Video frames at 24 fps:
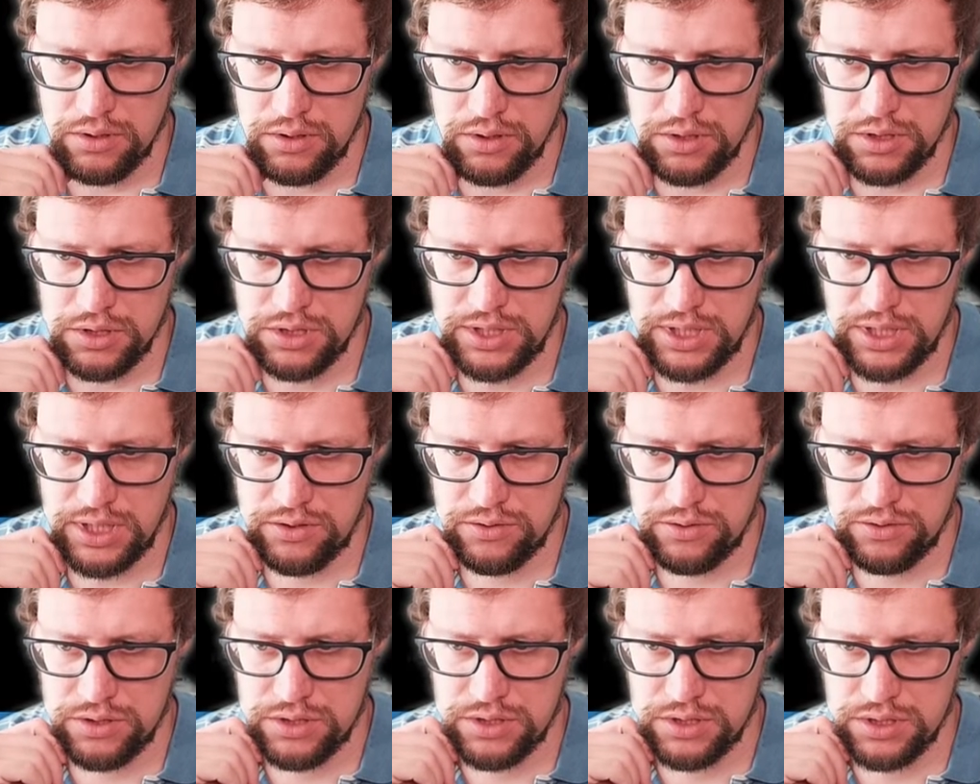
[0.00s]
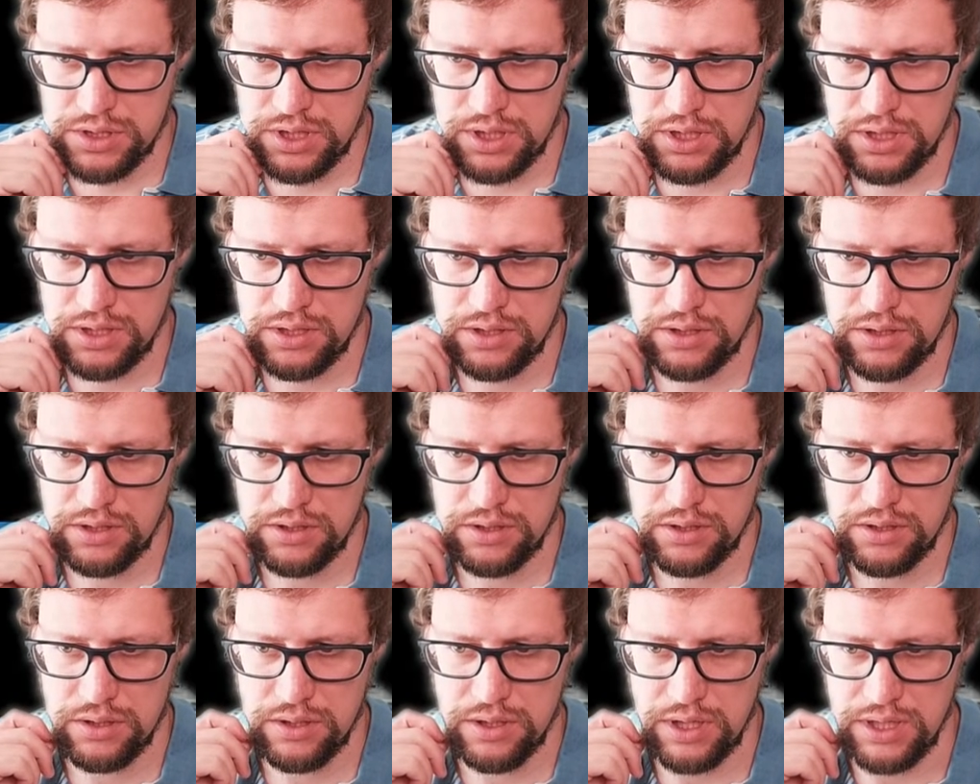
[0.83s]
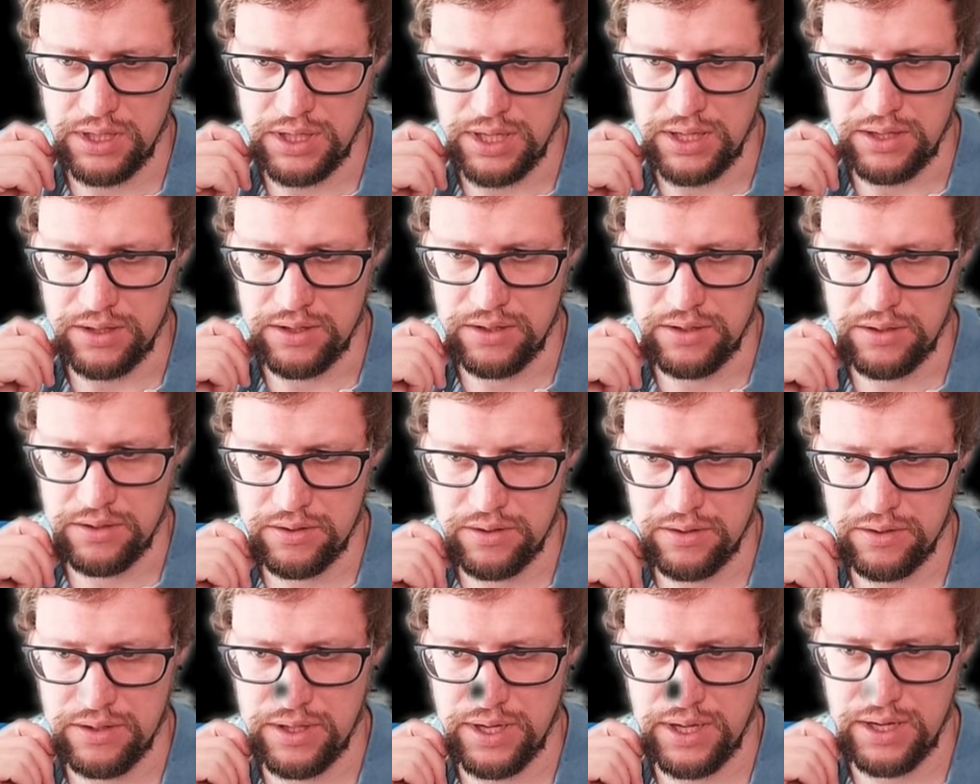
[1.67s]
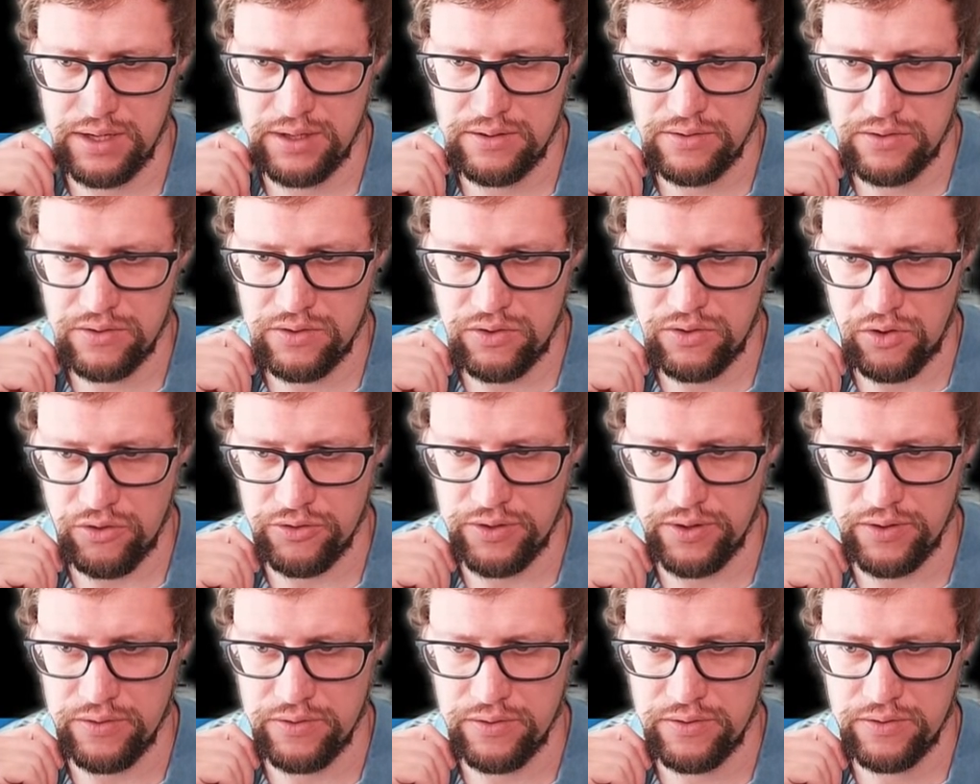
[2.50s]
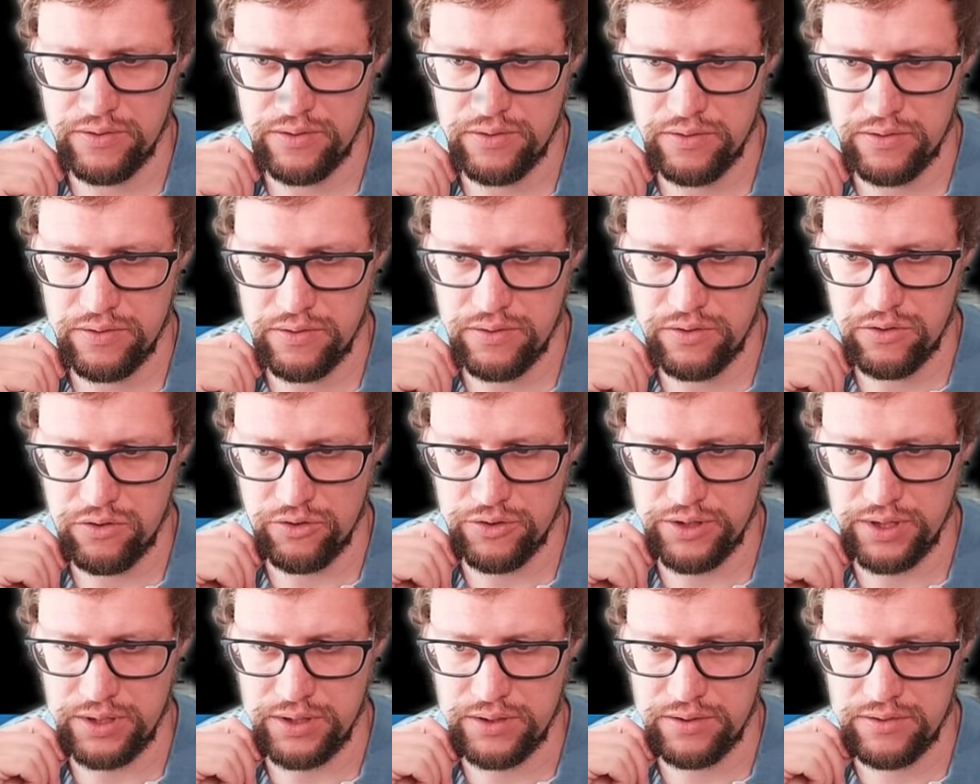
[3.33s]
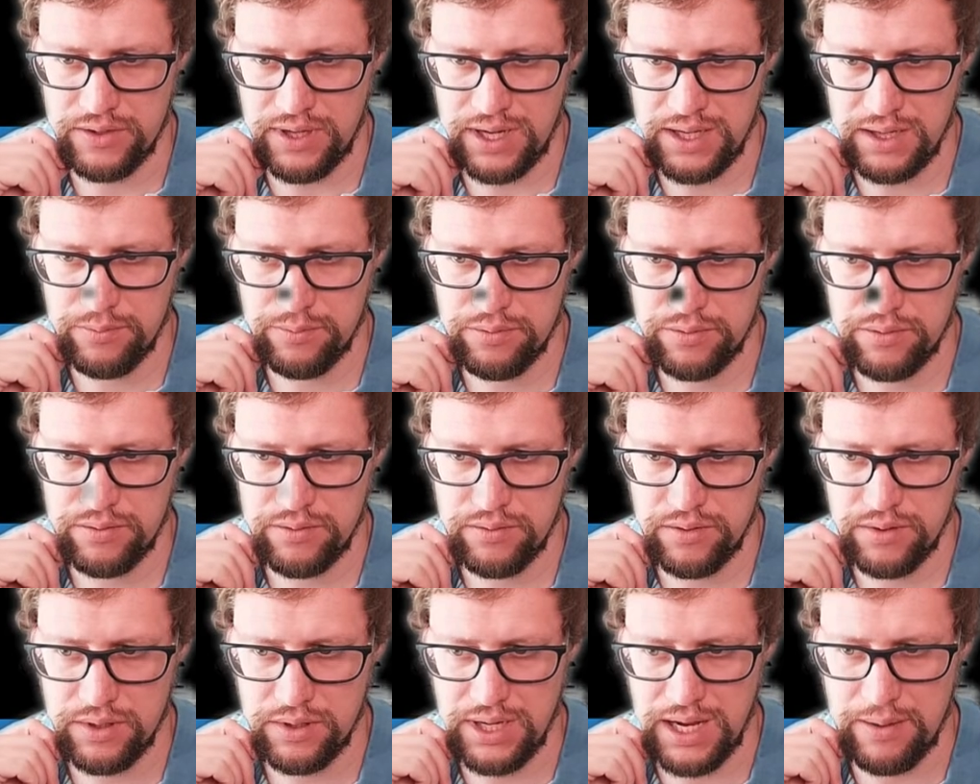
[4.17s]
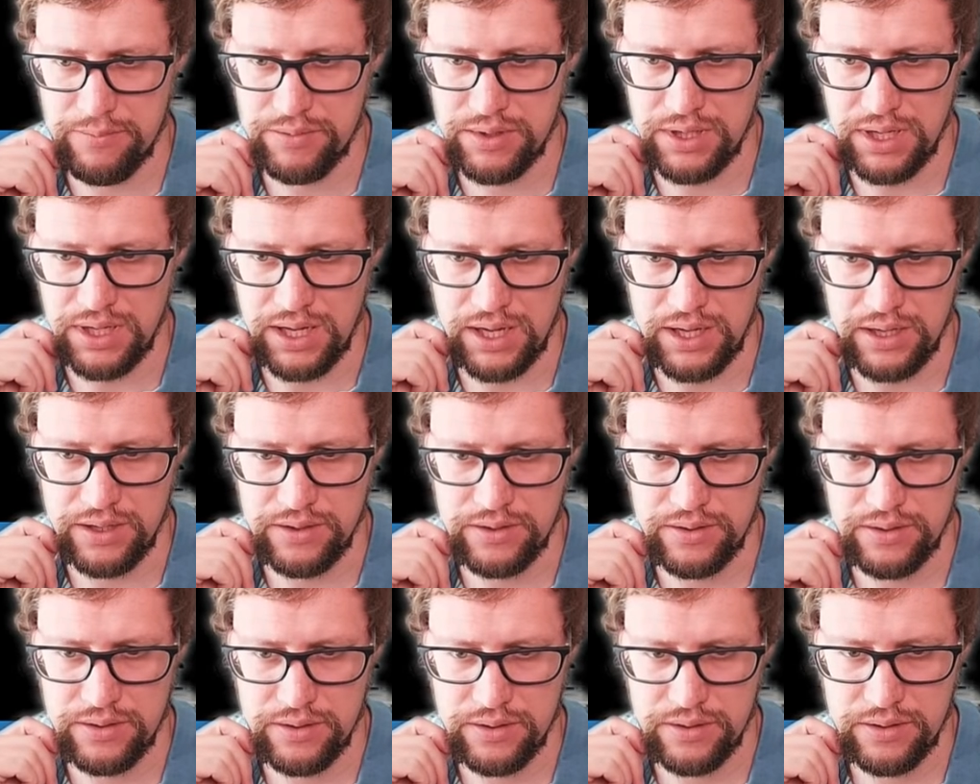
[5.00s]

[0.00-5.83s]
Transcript: Status, and then the date, content type, an empty line,